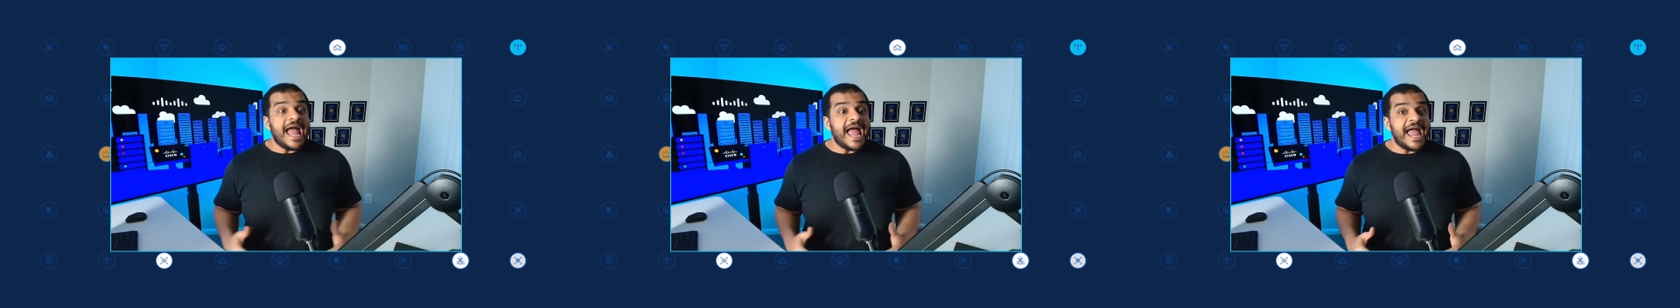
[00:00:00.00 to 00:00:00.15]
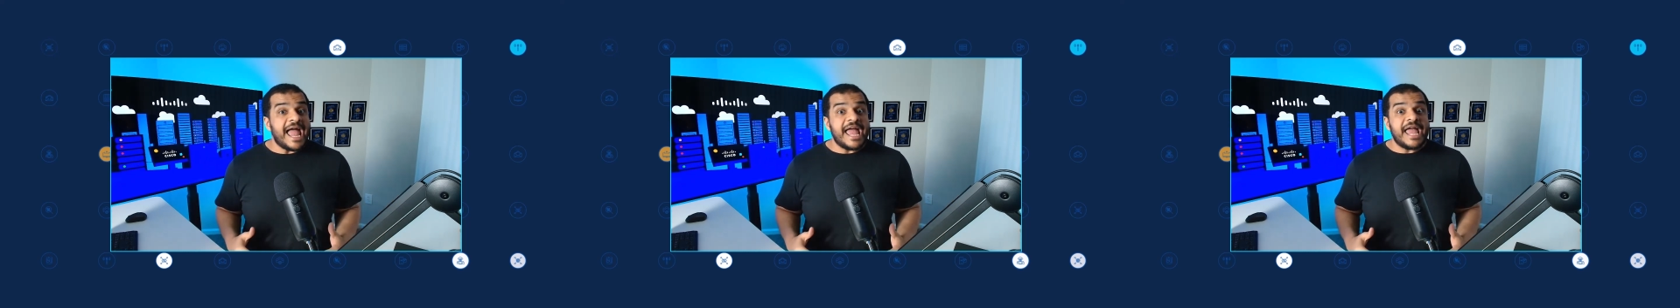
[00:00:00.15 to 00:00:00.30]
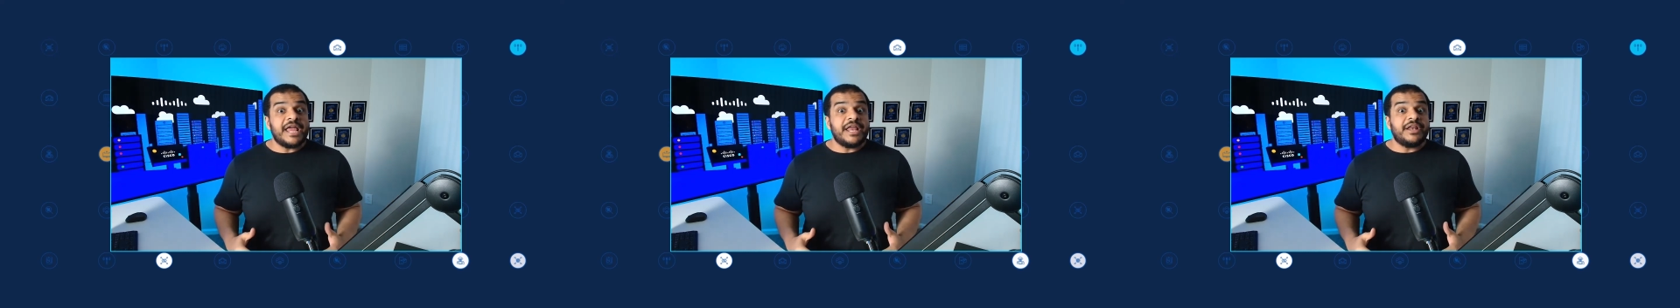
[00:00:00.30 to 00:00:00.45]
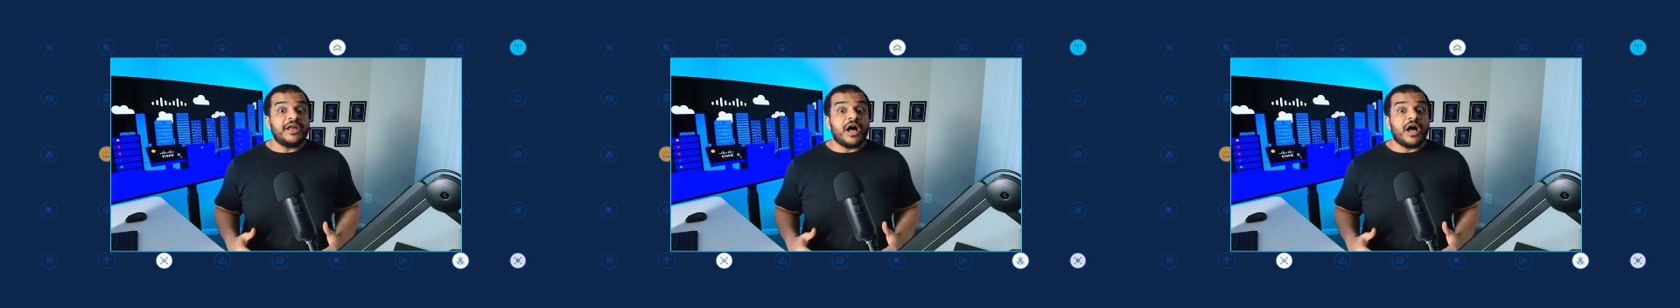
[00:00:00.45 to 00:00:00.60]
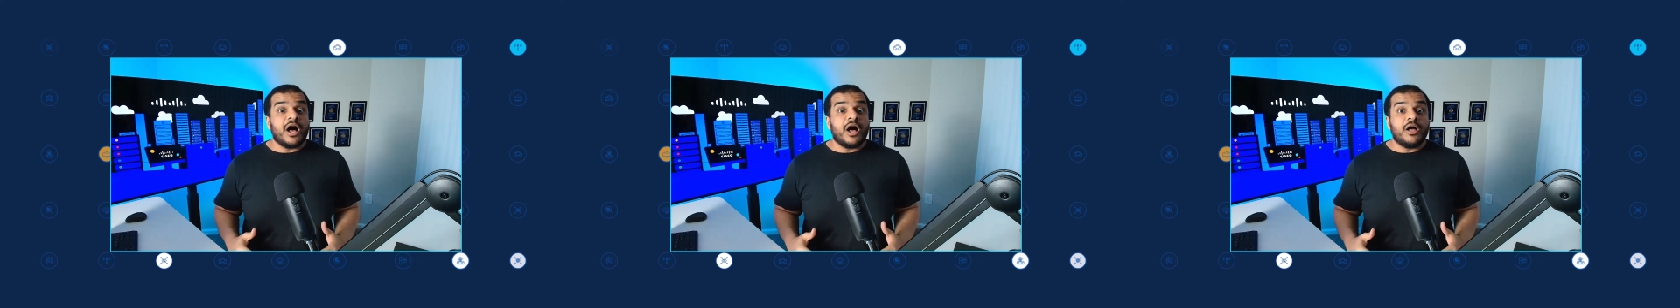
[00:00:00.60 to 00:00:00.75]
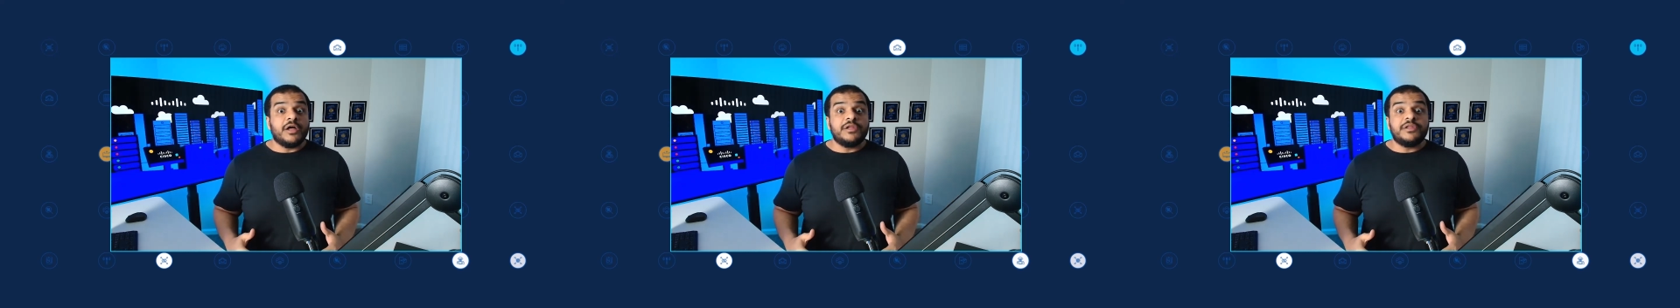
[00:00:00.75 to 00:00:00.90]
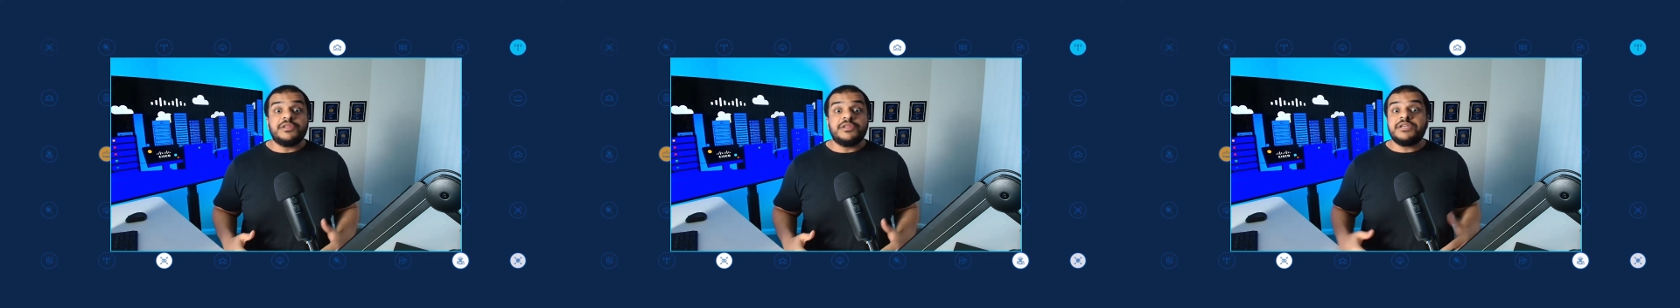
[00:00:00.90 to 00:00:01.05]
and
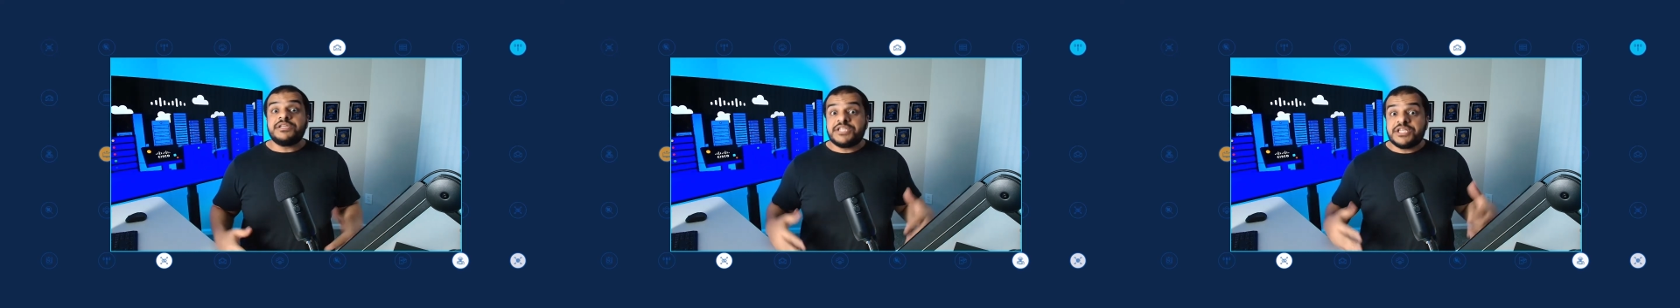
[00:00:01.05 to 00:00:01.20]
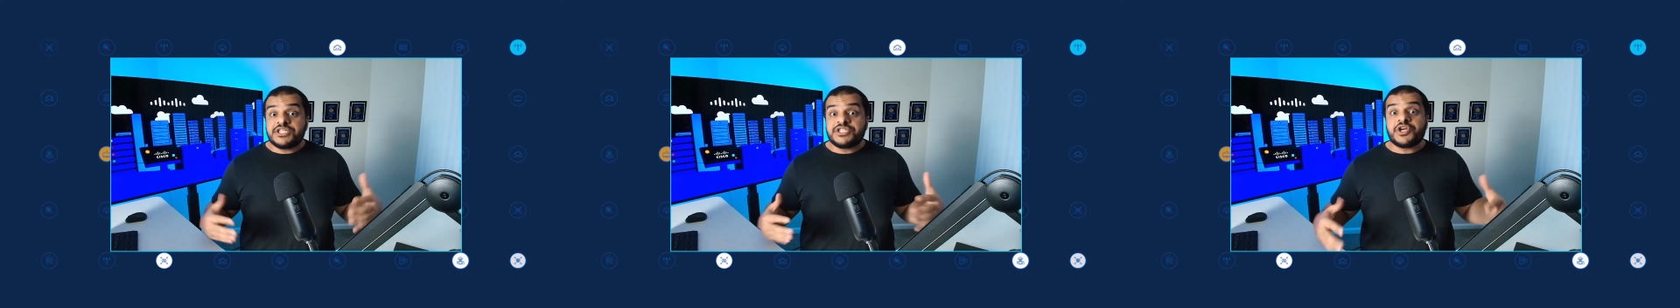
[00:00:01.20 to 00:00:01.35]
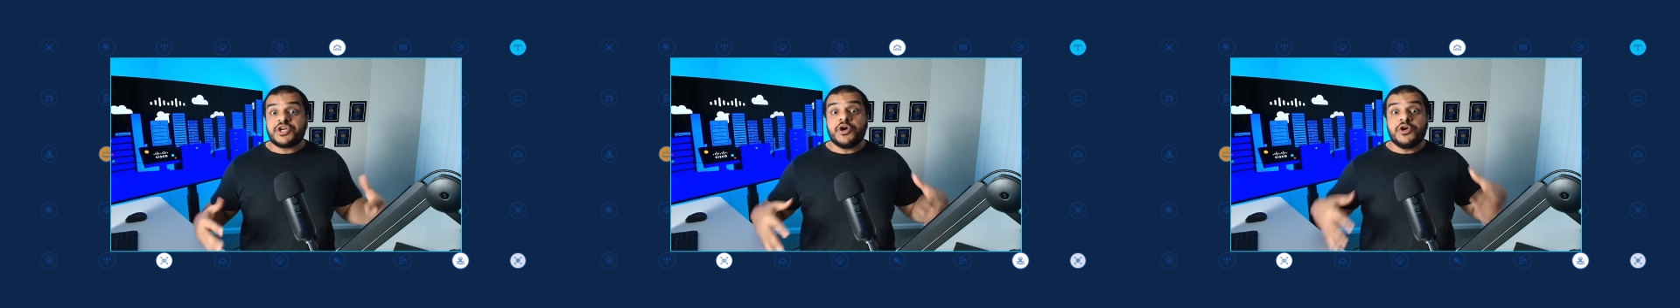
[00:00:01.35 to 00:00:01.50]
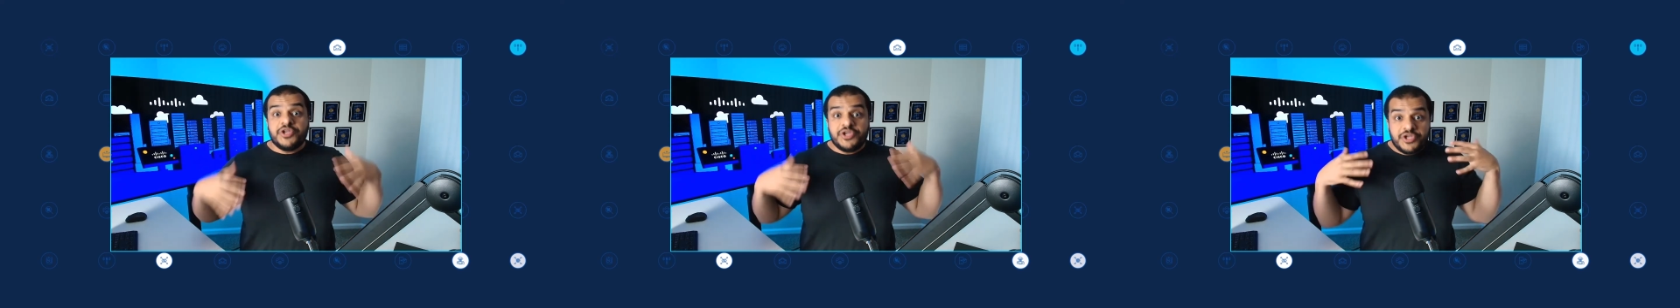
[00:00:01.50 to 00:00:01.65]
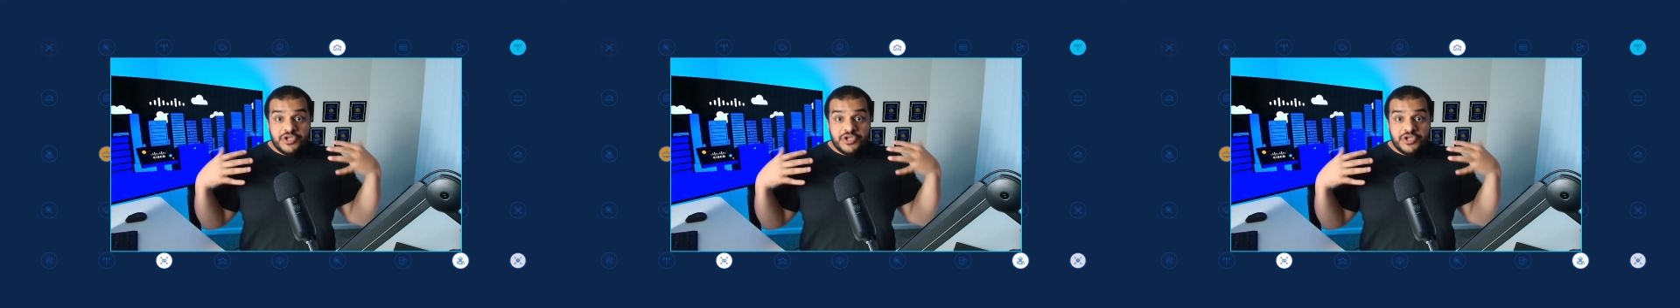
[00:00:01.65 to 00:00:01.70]
on the Cisco